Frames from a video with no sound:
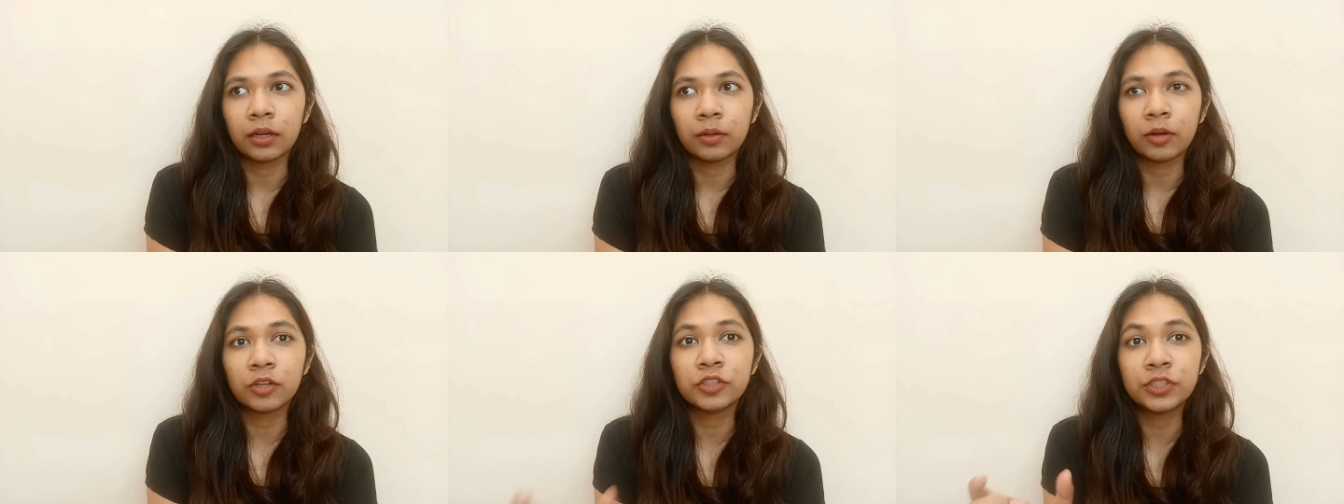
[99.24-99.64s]

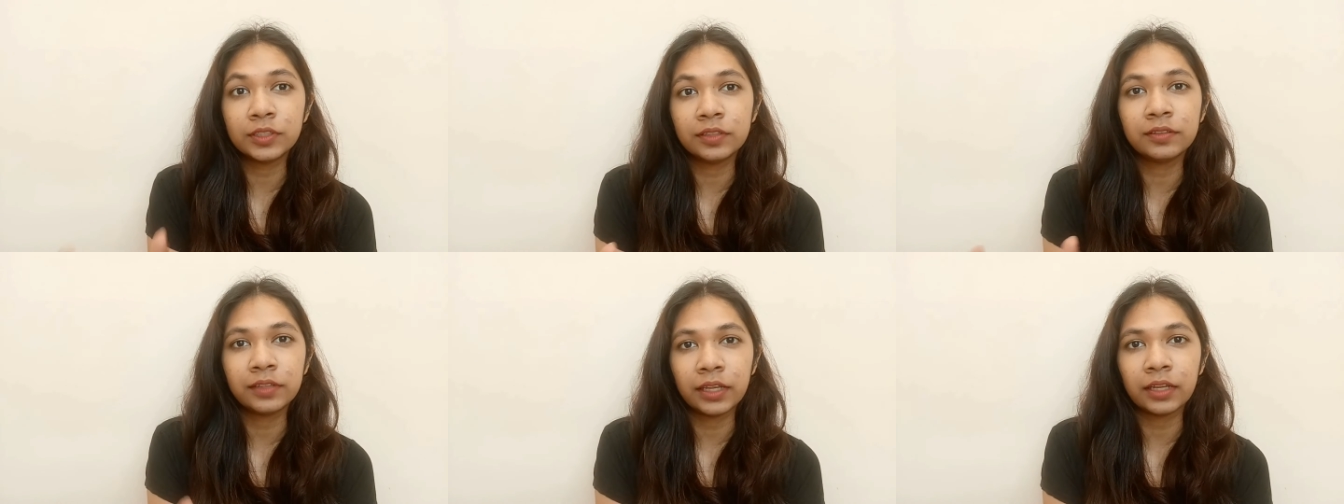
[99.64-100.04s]
on
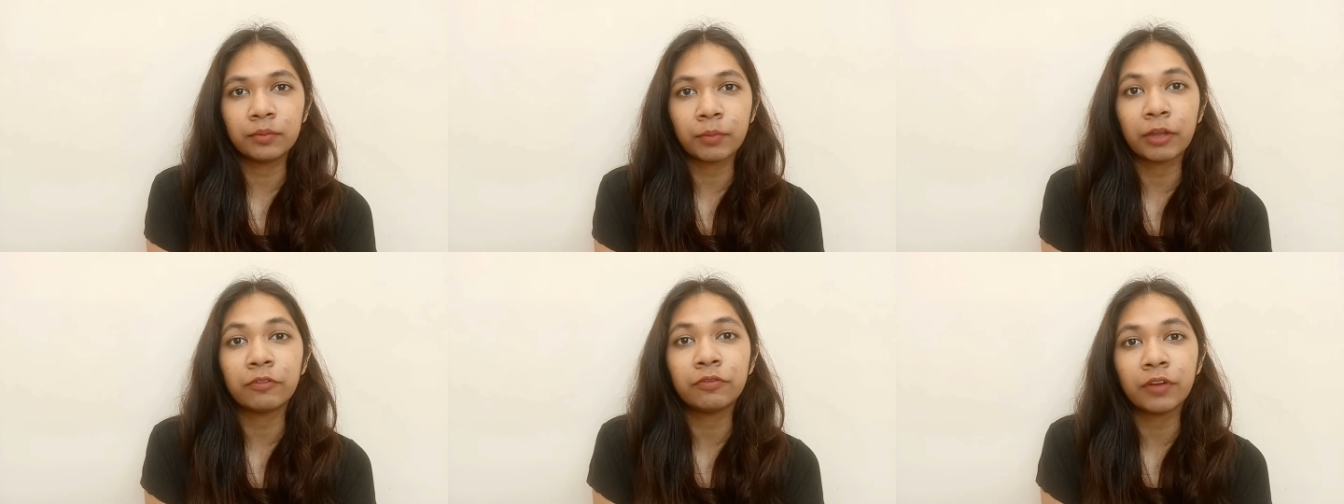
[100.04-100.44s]
Jesus saying,
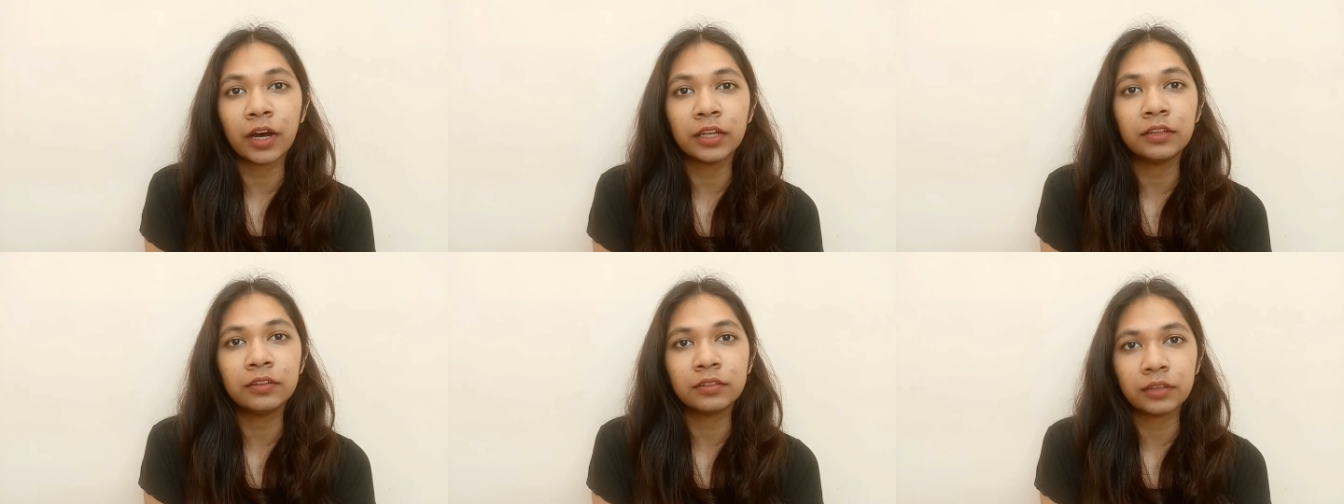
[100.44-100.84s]
My
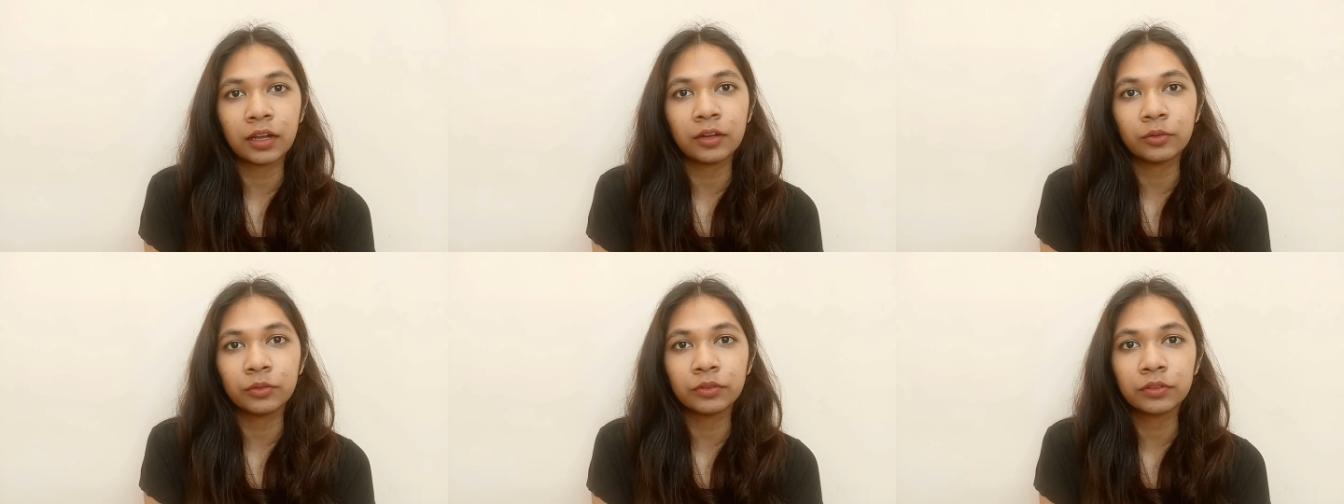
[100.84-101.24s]
Father's
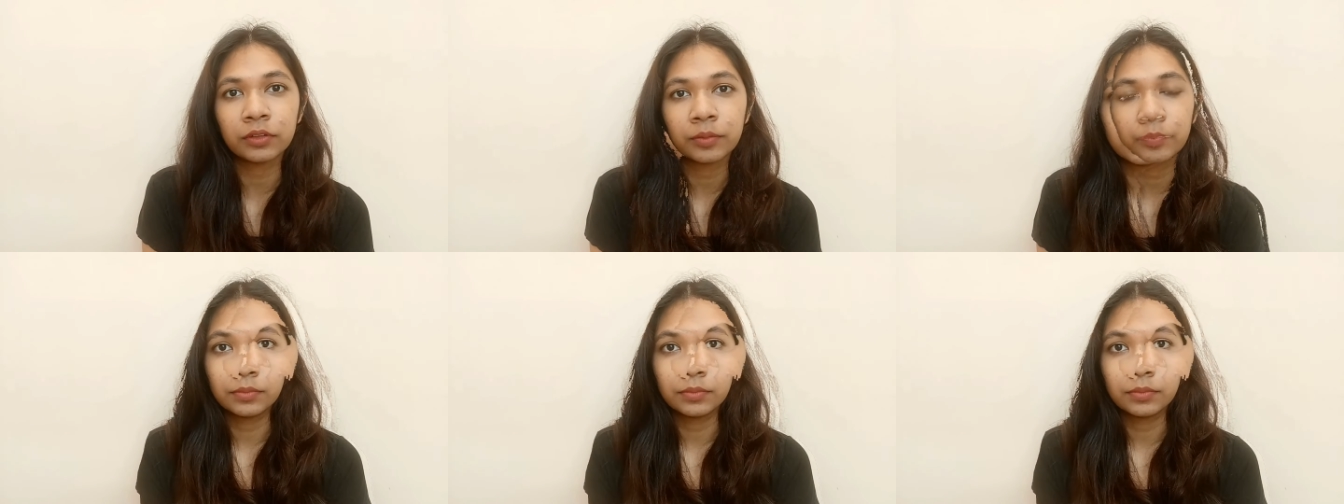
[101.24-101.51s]
house.